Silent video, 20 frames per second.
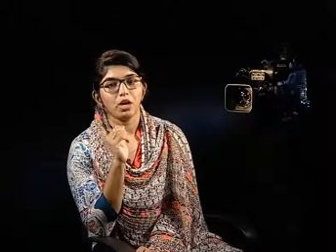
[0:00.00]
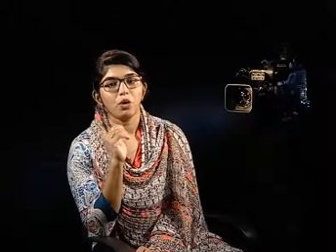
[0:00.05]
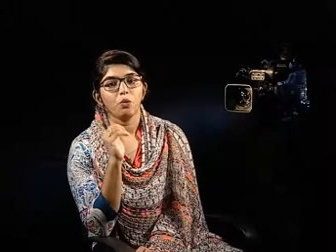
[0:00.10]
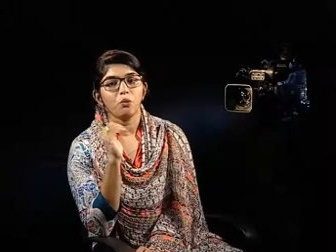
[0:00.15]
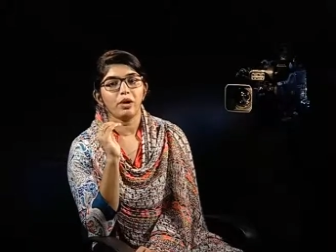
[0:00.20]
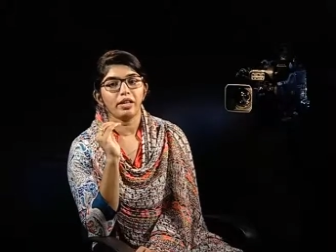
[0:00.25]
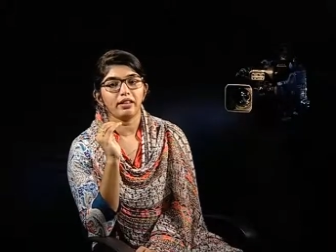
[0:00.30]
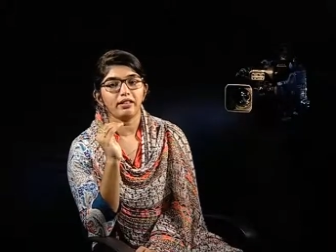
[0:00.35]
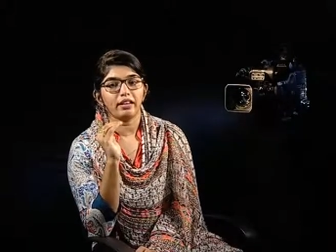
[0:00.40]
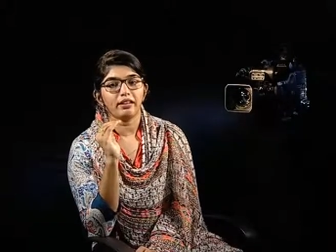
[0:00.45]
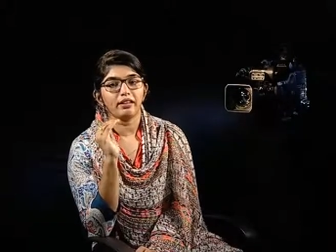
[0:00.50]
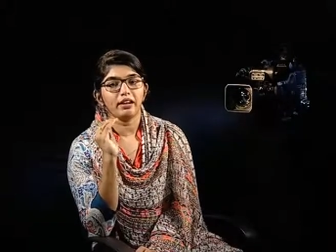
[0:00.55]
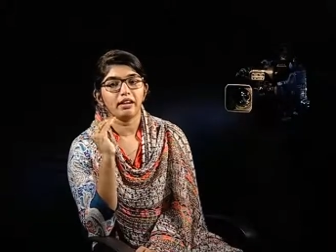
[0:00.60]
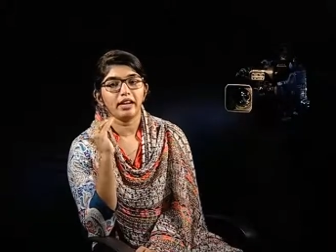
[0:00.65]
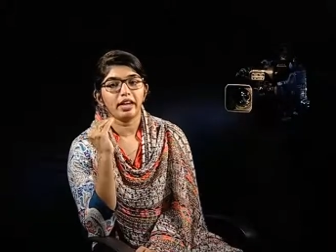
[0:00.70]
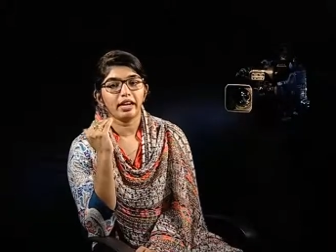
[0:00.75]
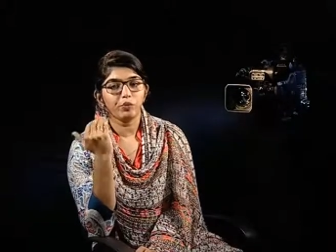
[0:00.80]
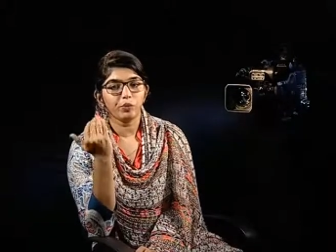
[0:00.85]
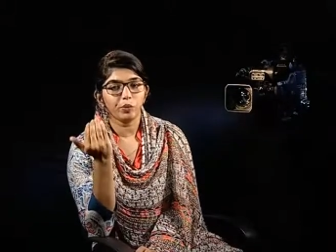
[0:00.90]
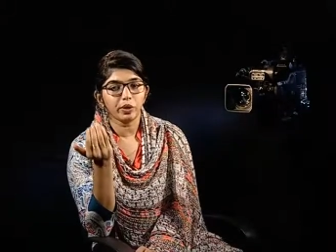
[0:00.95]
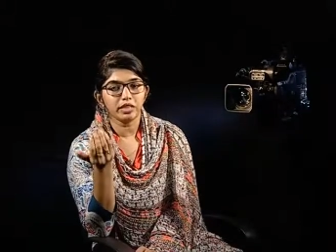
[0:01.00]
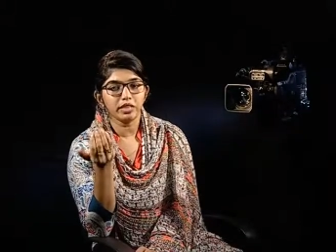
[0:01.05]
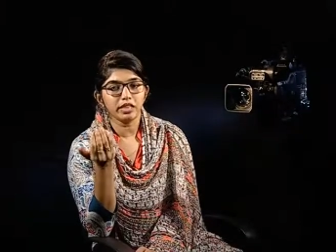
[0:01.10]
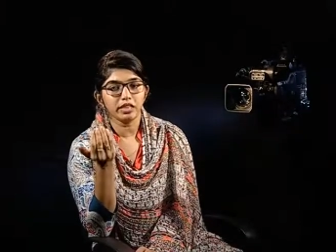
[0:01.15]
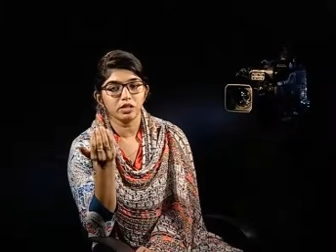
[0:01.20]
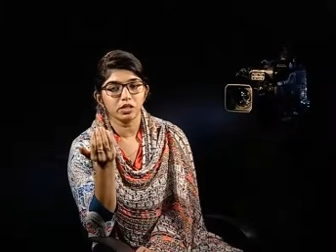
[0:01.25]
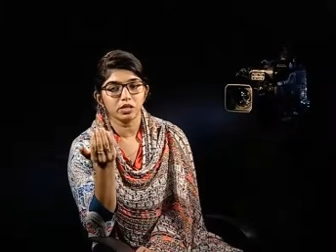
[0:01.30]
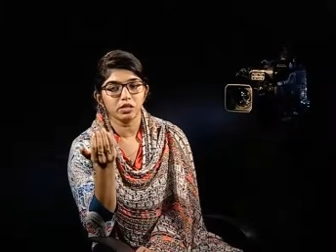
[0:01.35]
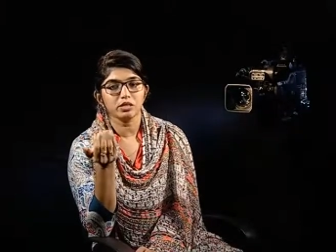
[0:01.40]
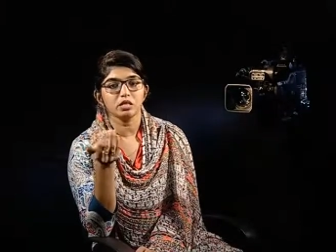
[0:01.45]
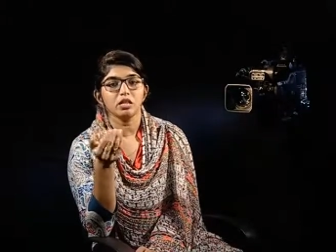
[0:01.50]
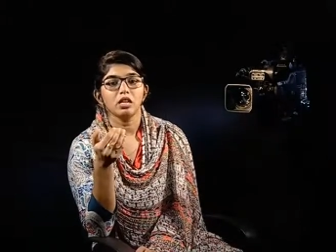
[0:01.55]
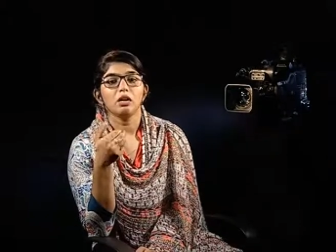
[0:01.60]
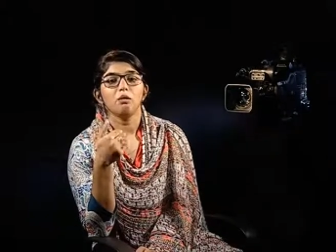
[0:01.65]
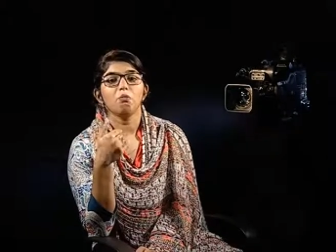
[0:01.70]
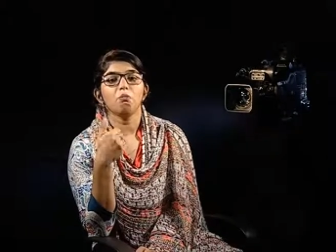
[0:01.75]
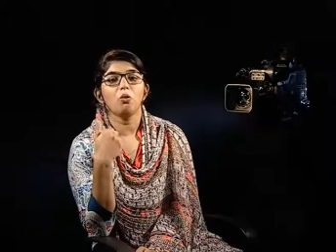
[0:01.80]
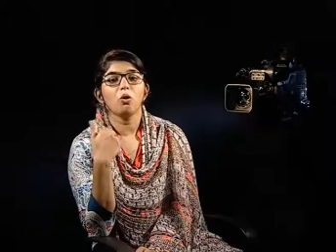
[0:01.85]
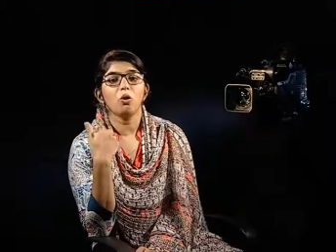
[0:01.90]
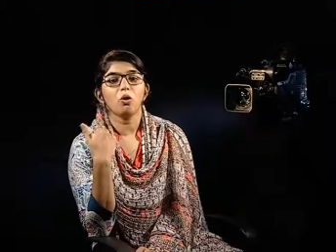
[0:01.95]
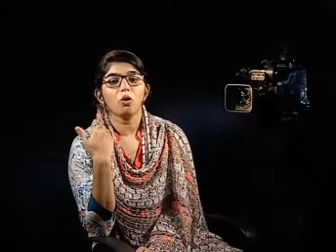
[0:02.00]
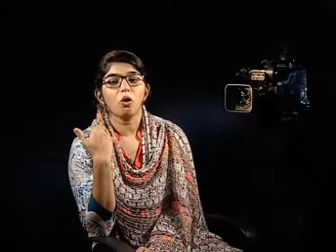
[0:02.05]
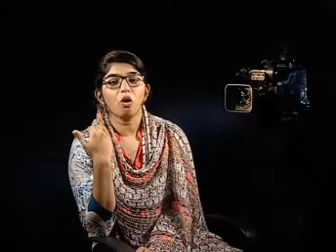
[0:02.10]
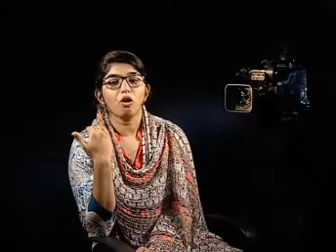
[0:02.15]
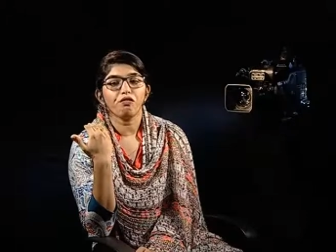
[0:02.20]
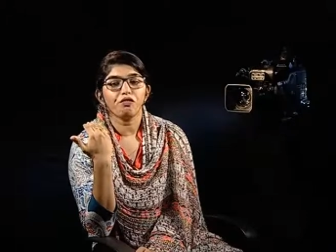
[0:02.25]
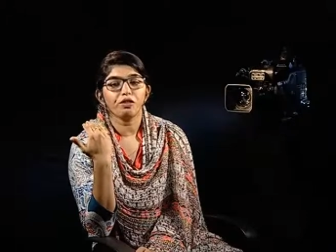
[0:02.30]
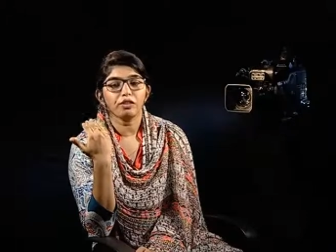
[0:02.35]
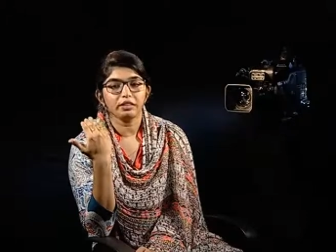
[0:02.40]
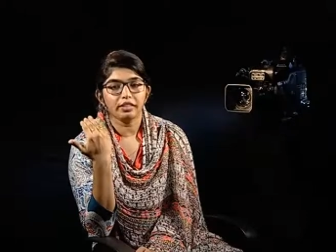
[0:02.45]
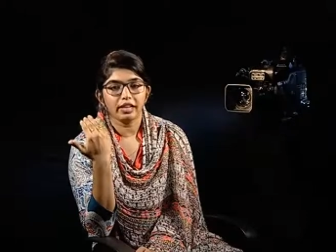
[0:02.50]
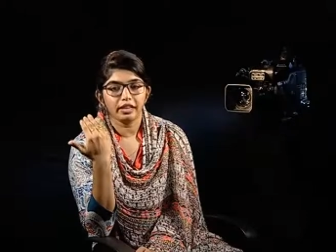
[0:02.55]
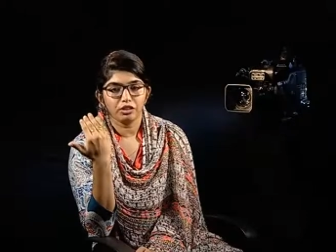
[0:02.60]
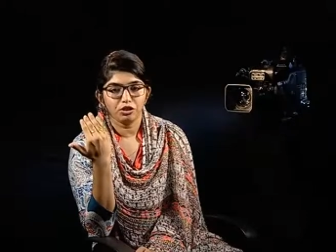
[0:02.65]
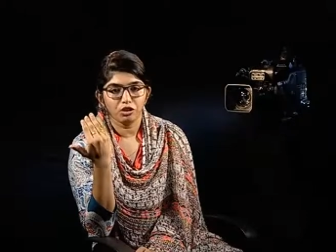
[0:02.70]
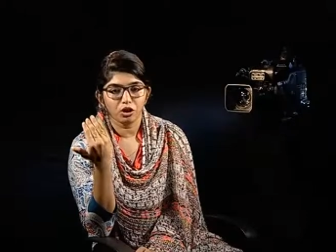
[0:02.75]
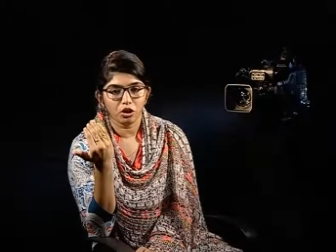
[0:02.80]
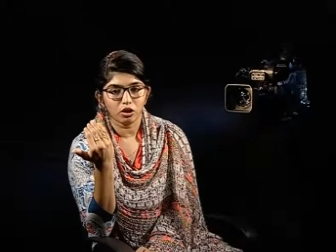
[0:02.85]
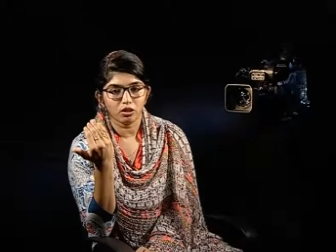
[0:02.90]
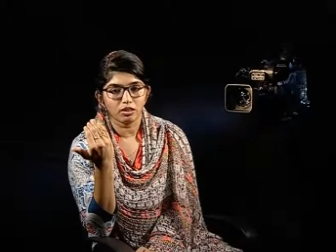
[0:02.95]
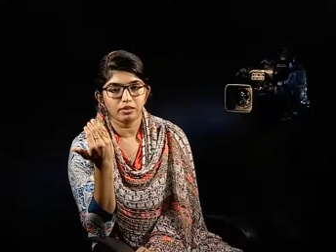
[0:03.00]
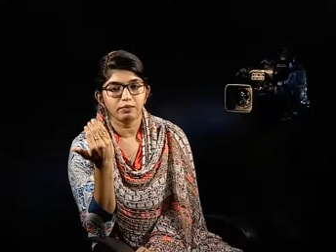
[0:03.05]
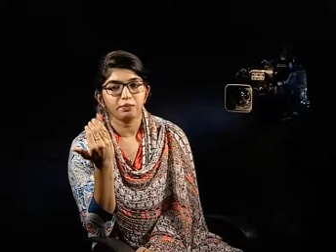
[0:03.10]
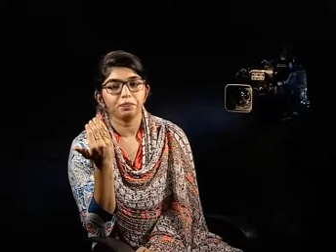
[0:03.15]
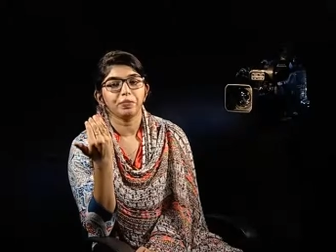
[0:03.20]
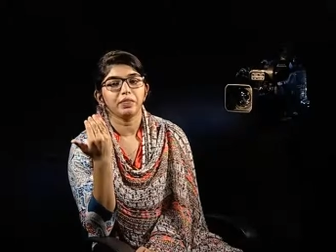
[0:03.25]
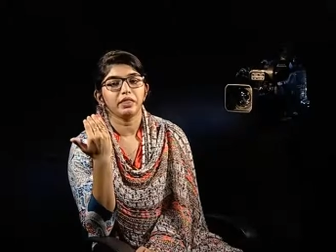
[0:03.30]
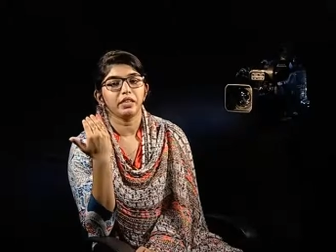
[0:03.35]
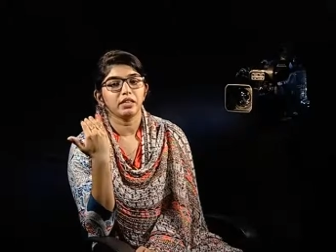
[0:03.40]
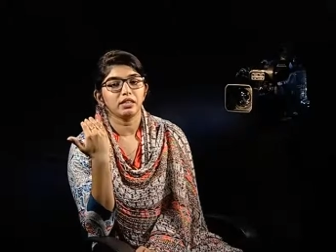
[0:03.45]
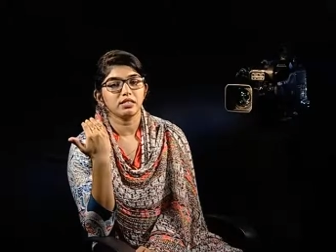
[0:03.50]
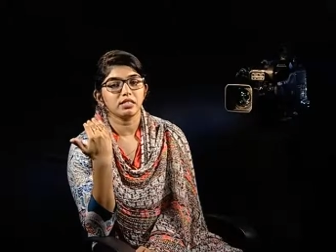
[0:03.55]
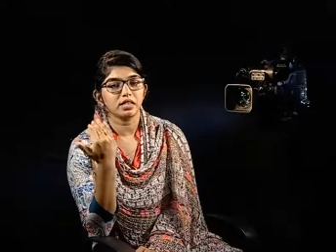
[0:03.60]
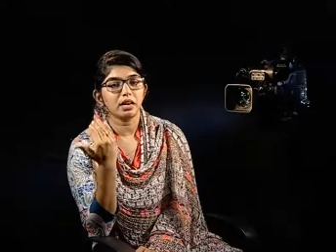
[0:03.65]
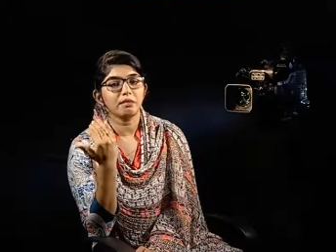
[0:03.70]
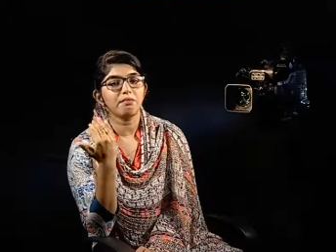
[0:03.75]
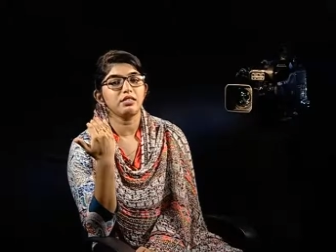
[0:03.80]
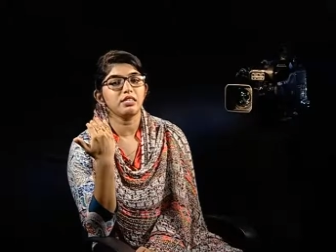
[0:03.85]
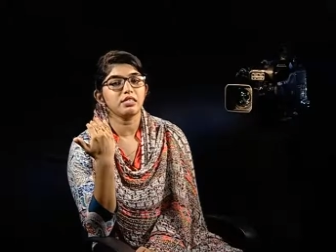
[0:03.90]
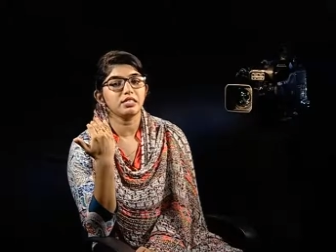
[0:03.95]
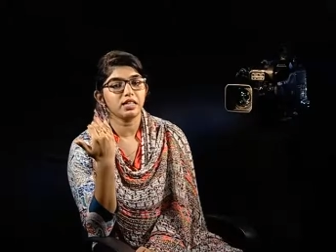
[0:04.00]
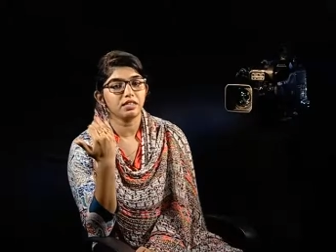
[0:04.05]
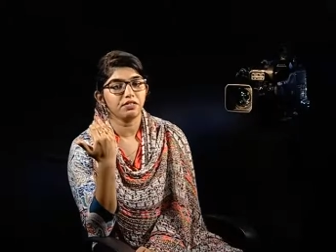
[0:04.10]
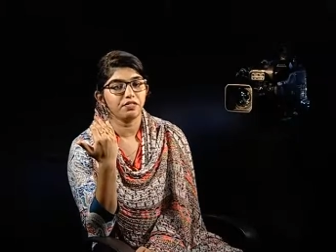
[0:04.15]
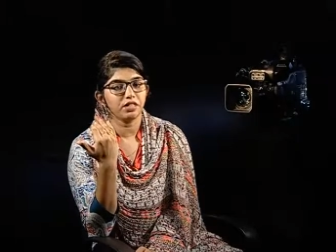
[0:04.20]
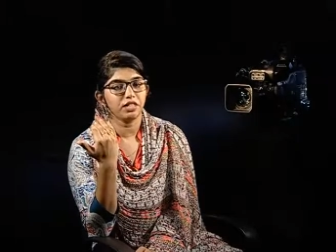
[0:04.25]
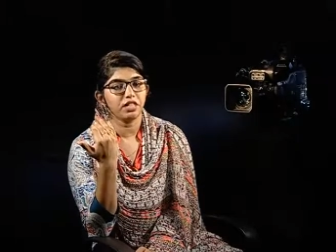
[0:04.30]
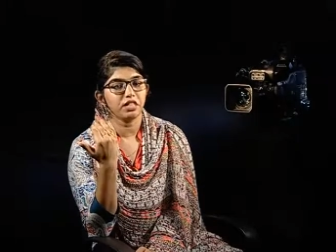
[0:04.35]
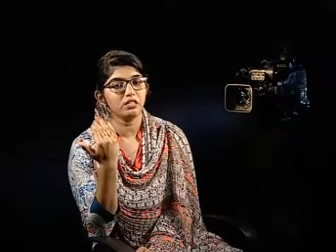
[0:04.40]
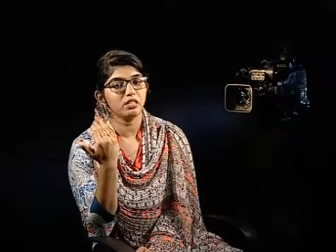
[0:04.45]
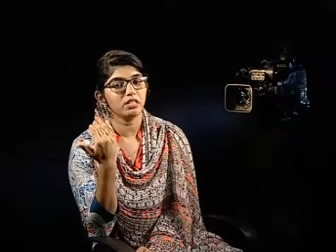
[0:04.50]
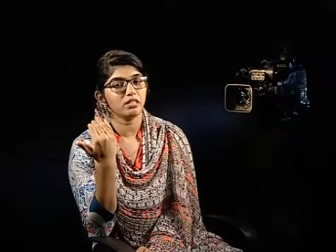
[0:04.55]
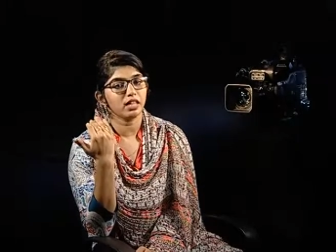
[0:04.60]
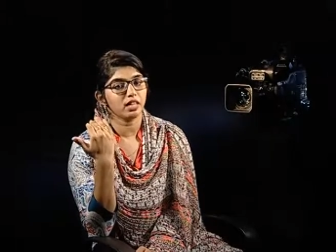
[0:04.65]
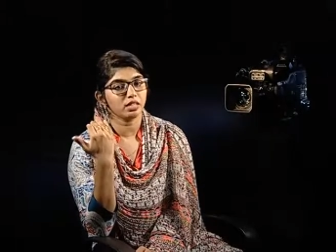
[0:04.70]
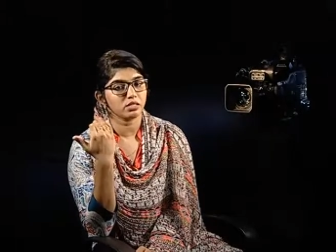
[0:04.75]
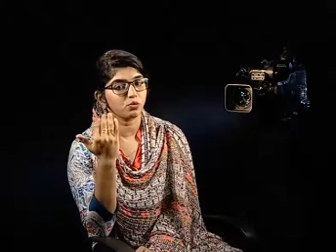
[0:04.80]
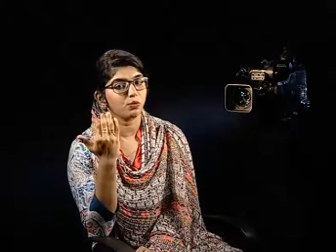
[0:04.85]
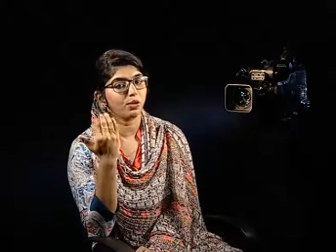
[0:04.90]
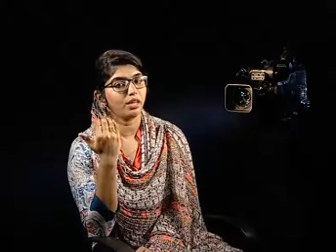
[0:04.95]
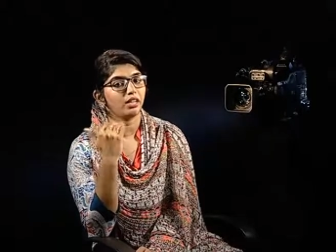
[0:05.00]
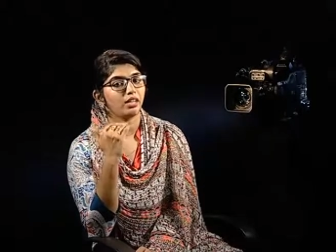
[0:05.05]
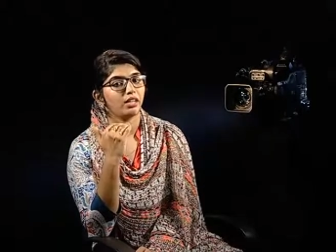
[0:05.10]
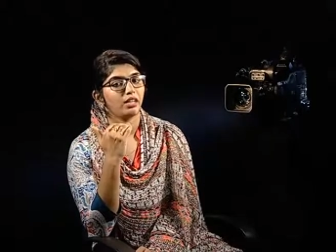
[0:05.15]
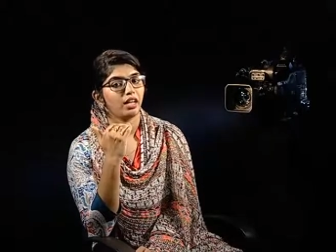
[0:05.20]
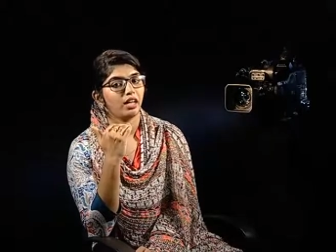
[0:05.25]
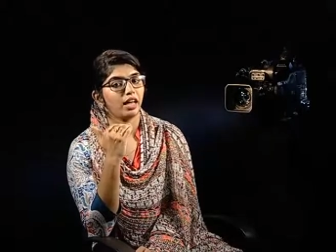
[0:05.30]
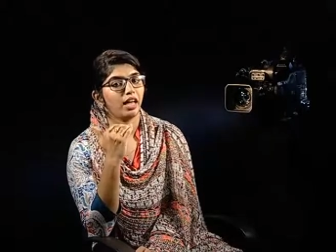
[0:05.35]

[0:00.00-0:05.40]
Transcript: when there are advantages, more often than not, there are some disadvantages as well,